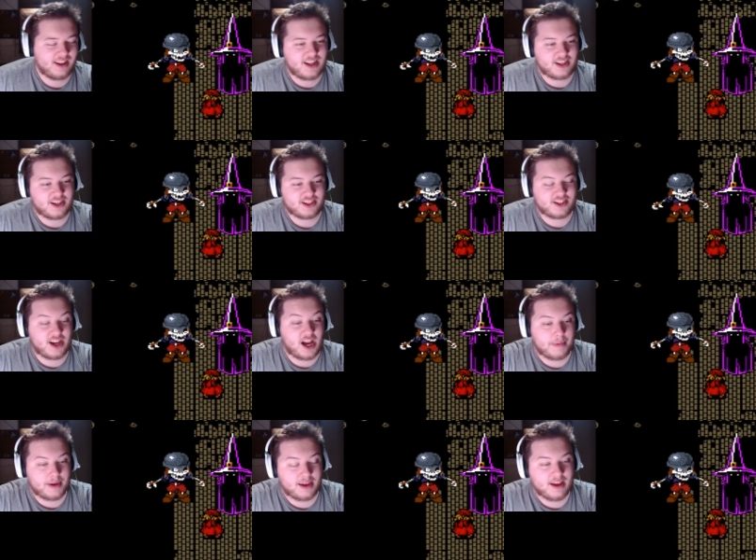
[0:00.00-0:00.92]
It's not just
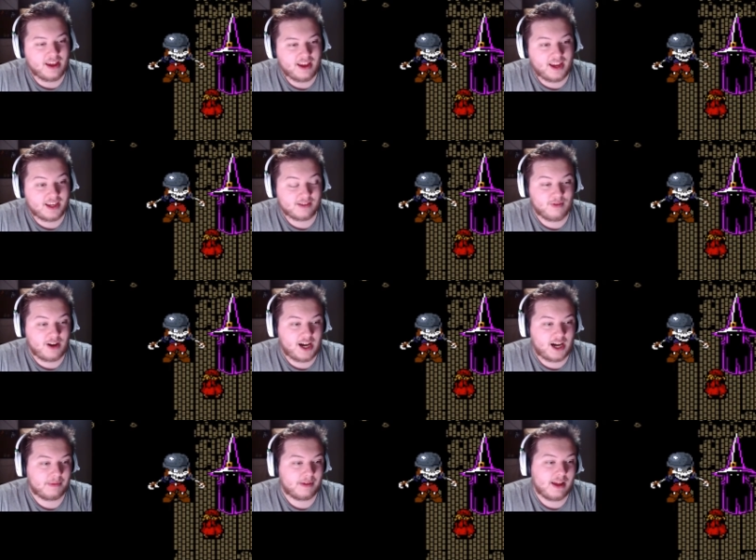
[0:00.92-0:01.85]
Zombie, he's
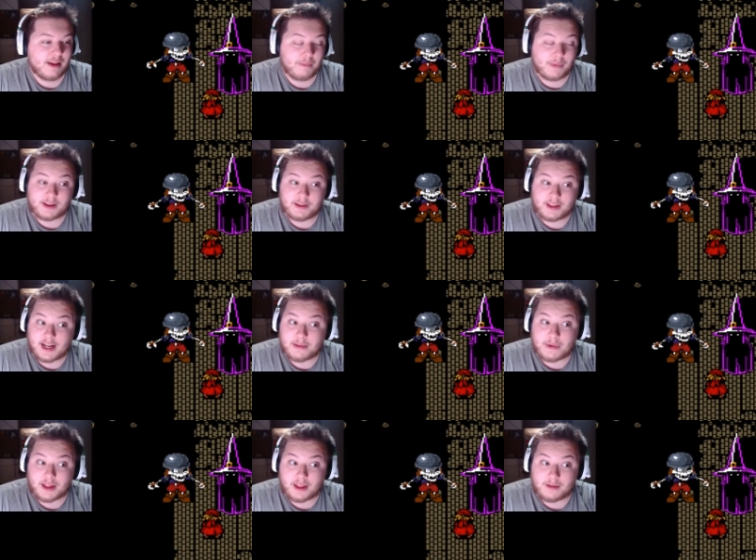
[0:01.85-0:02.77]
Rob. But get
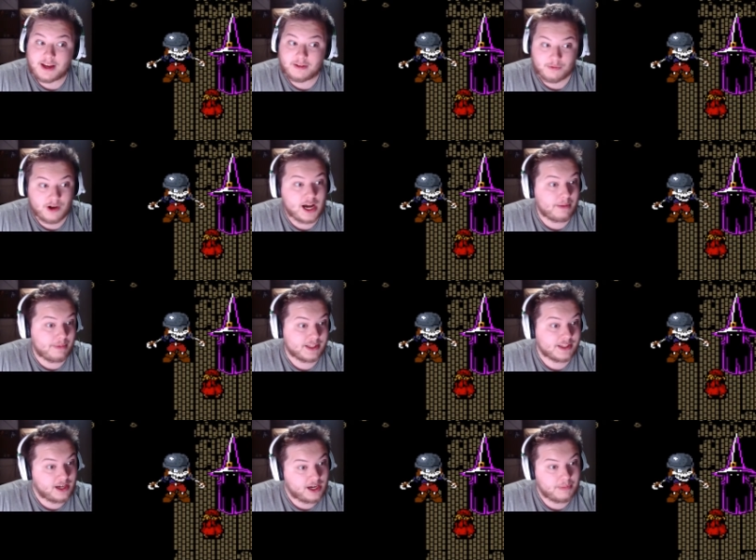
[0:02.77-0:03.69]
it, by the way, Rob
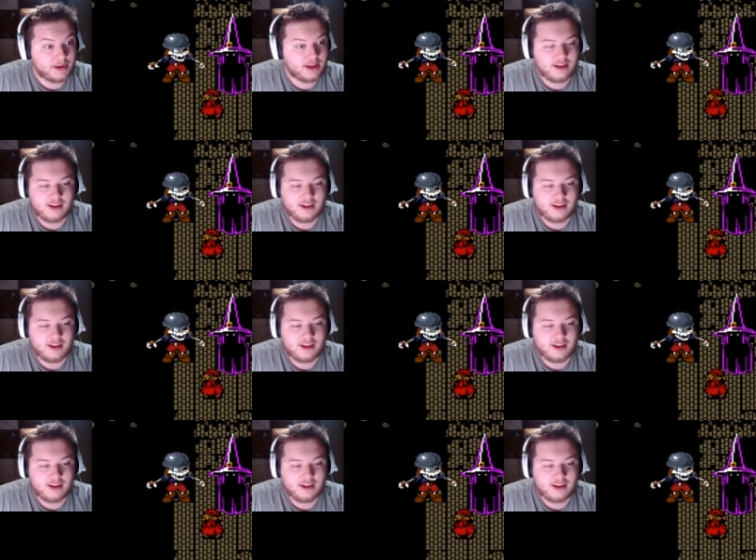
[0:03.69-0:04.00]
and Zombie.